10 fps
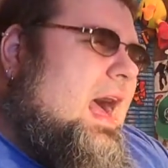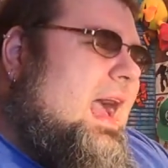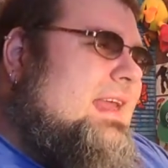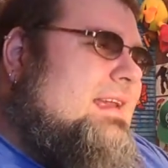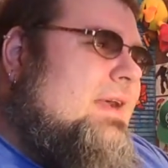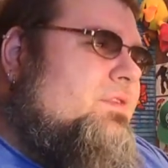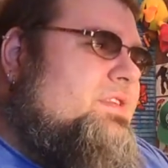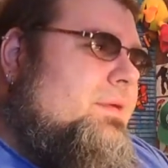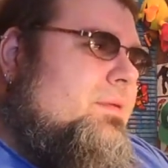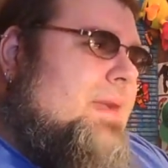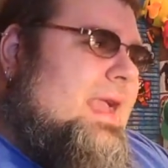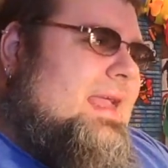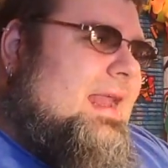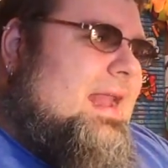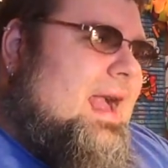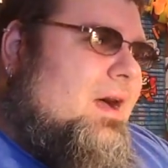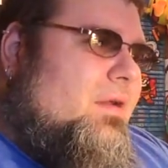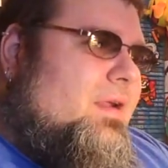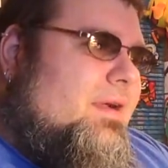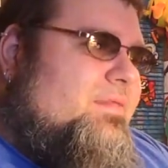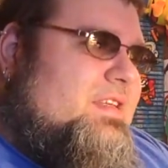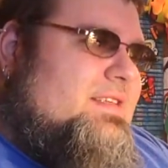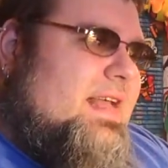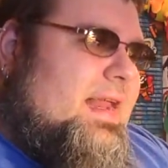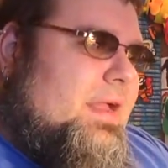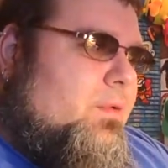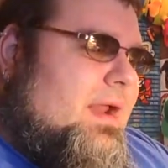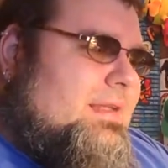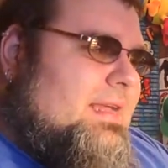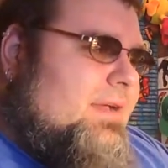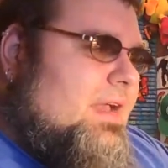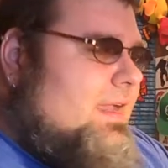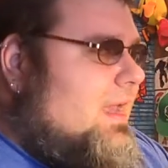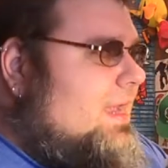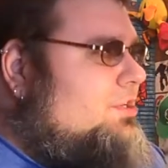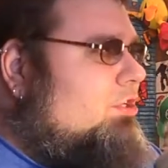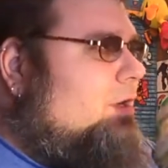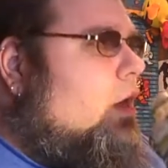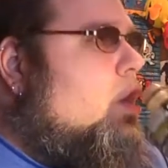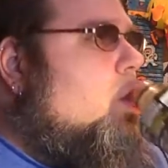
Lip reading: I never seem to make it out of the city when I take a vacation.